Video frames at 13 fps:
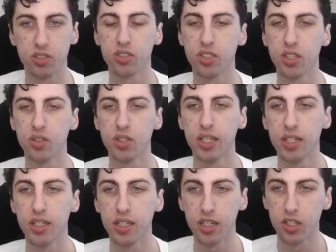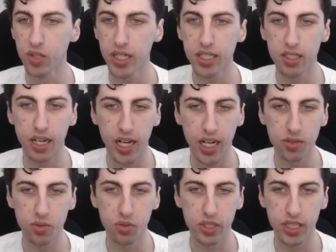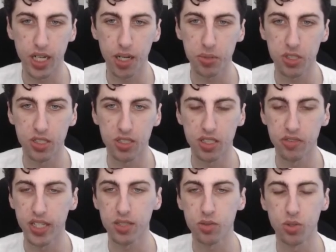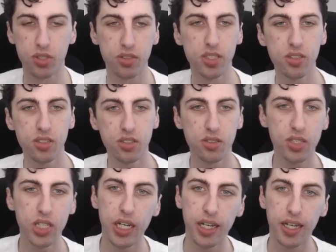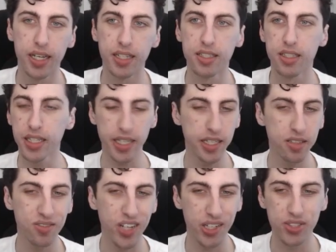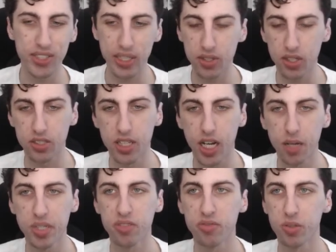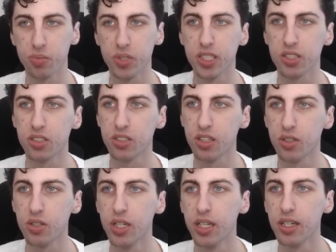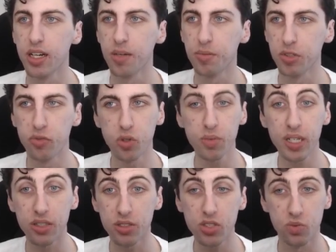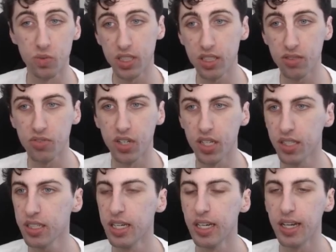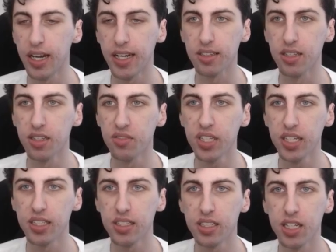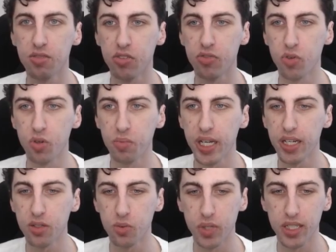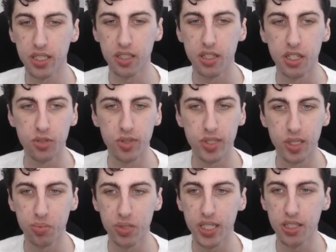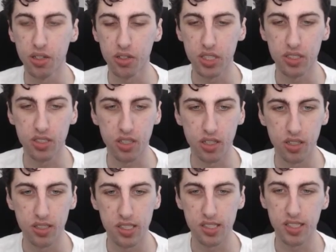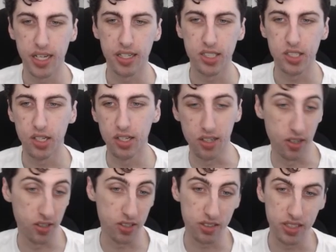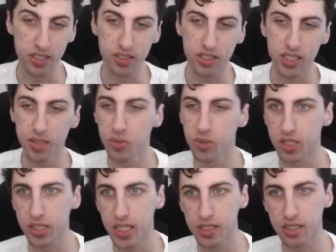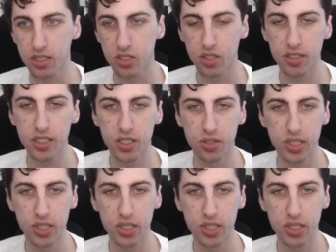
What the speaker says: So a great high rolly option if that's what you're into. And that kind of rounds out our top 8 for Blitz. So the format looks really fun. I love the idea of a format where you get to play all these cards that aren't legal anymore in Classic Constructed.